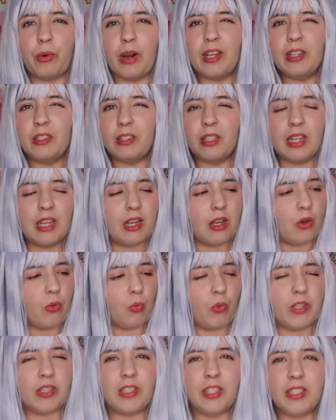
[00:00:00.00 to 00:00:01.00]
dress
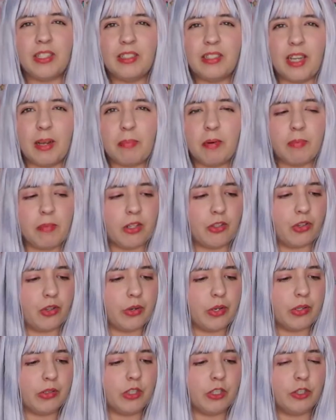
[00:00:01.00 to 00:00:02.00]
with this type of
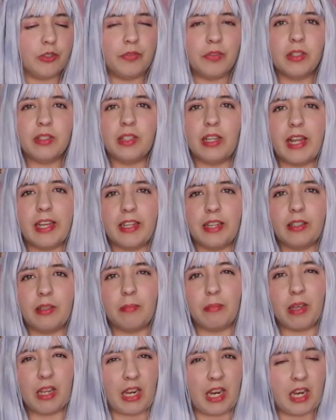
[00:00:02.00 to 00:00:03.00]
material. This feels like
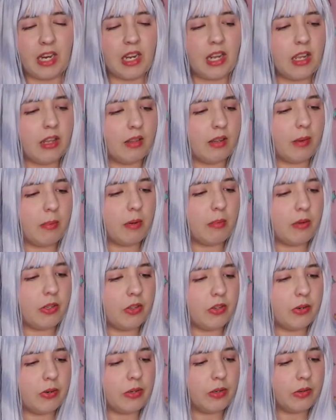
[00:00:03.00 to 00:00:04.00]
the bikini type of
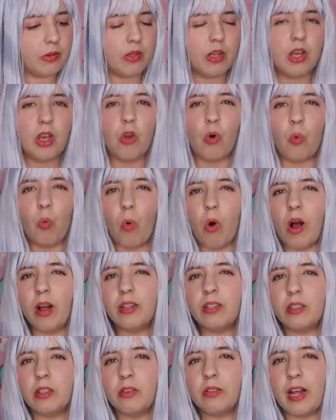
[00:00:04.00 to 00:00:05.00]
material
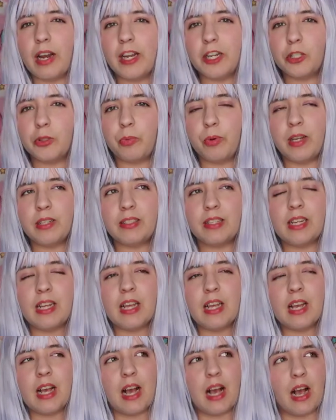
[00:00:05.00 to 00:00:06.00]
once on AliExpress.
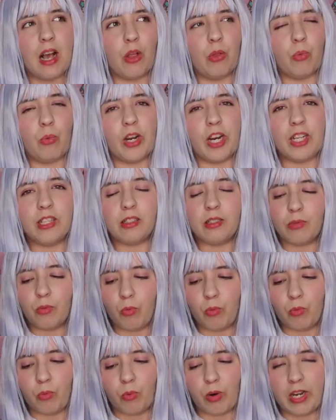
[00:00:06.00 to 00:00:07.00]
And
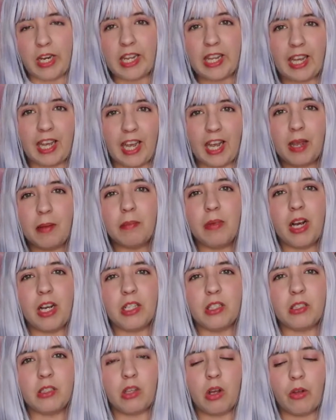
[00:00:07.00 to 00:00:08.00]
when it came,
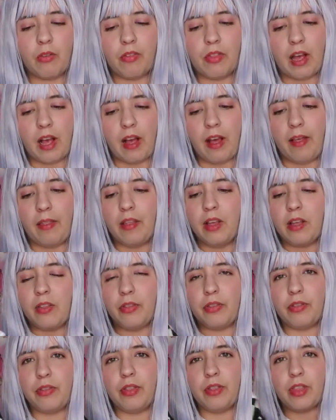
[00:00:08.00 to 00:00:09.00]
I saw that
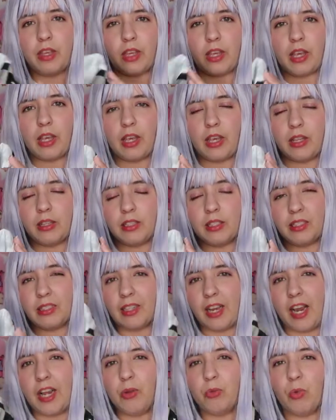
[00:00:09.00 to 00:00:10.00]
the
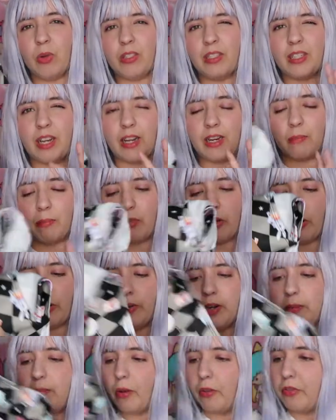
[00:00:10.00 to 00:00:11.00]
design was kind of
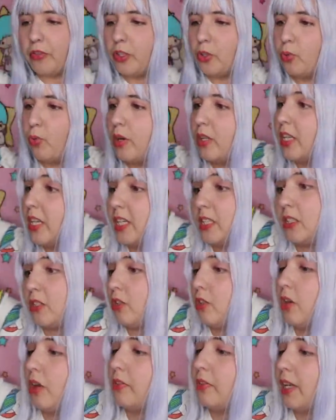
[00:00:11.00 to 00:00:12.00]
blurry, but this one,
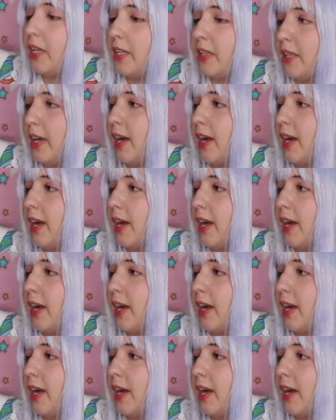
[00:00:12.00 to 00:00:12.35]
it's not like